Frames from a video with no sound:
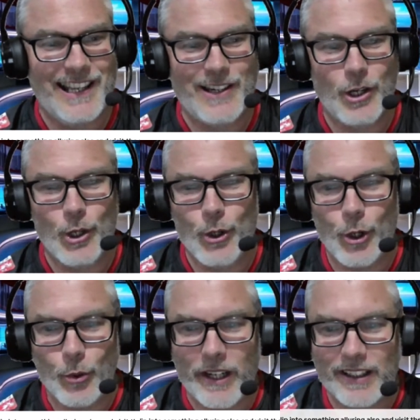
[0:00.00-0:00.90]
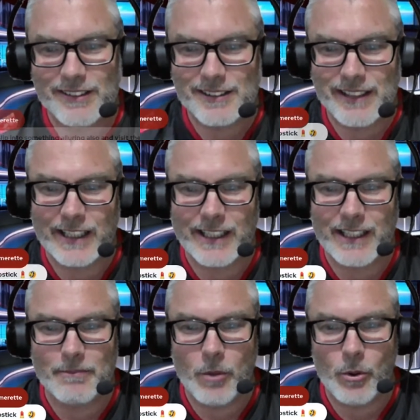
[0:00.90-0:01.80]
luring,
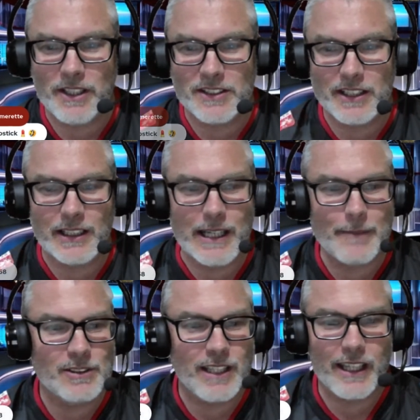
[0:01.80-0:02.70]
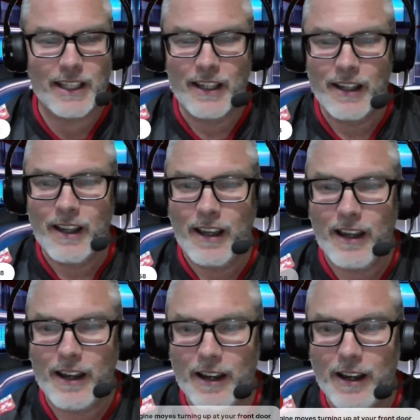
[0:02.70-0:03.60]
steady. Moyes in lipstick.
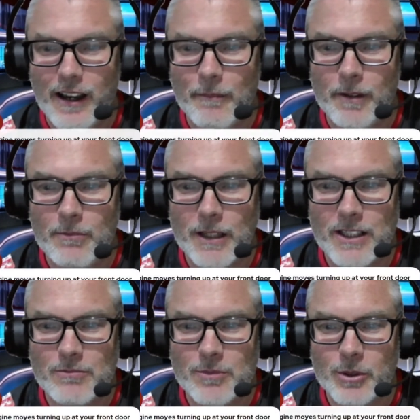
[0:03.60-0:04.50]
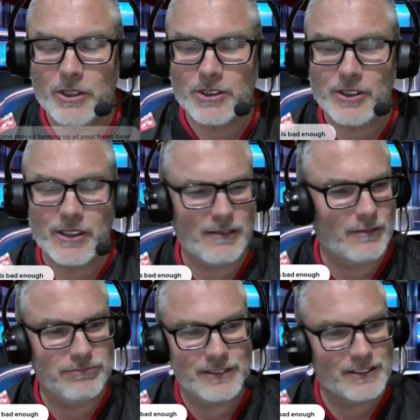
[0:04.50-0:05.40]
Um, imagine Moyes turning,
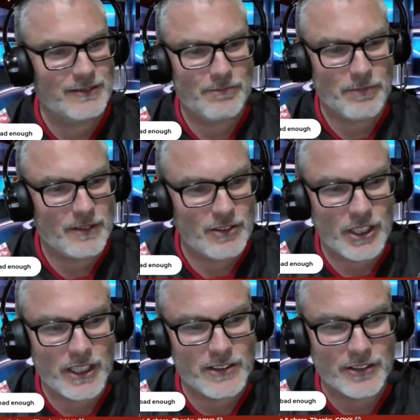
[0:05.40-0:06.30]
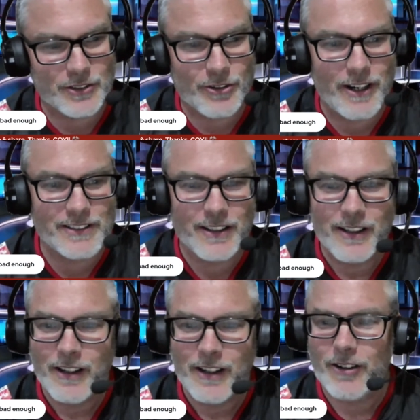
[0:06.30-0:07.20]
oh, Jesus Christ.
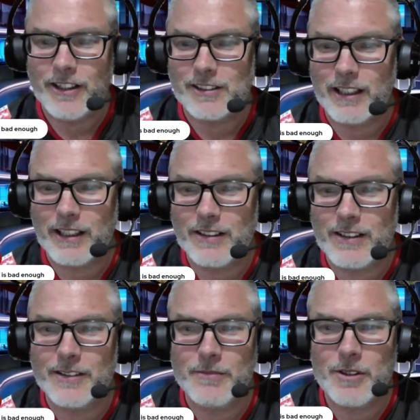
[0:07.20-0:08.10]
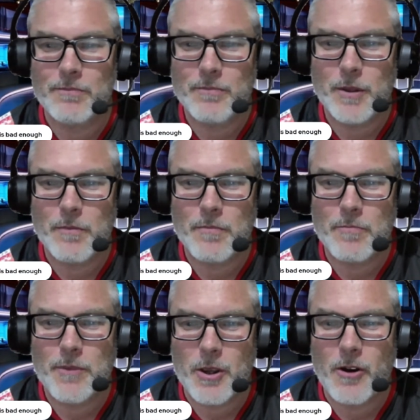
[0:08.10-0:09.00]
Honestly, the, the, the
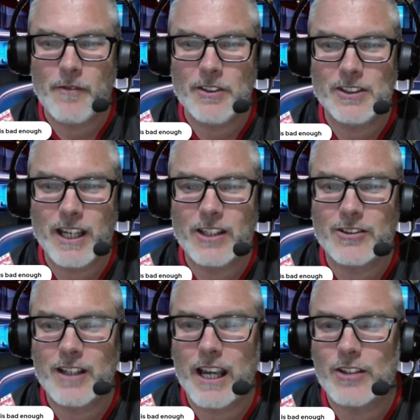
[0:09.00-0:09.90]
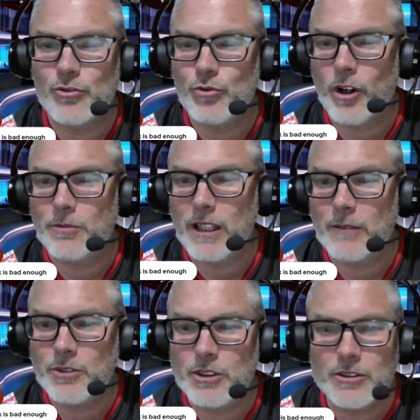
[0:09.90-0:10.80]
conversation has dropped.
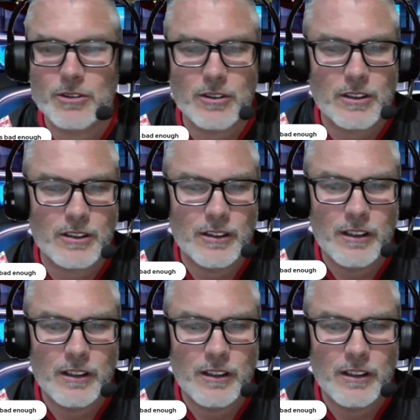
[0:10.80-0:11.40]
I'm just going to